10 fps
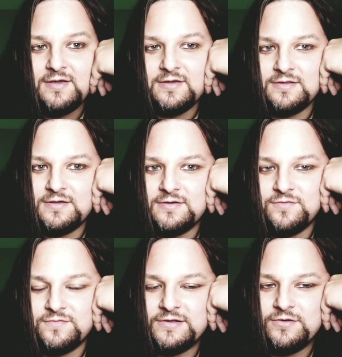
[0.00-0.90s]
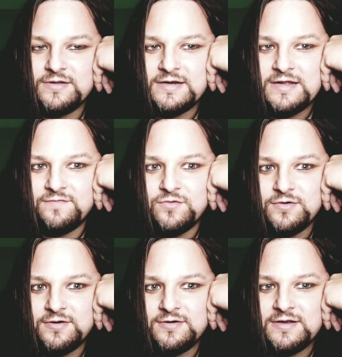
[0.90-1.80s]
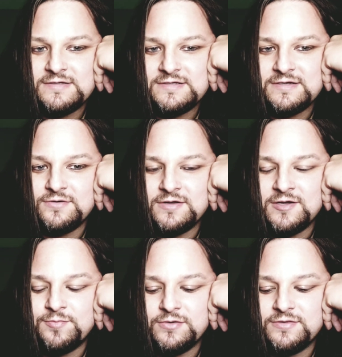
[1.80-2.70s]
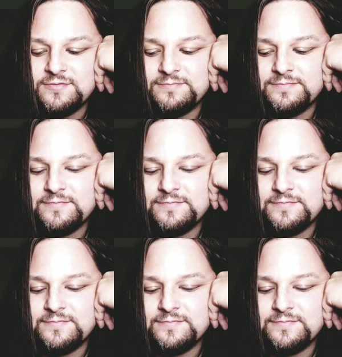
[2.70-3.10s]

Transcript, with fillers: Uh, hopefully don't get out of order as I go to upload them.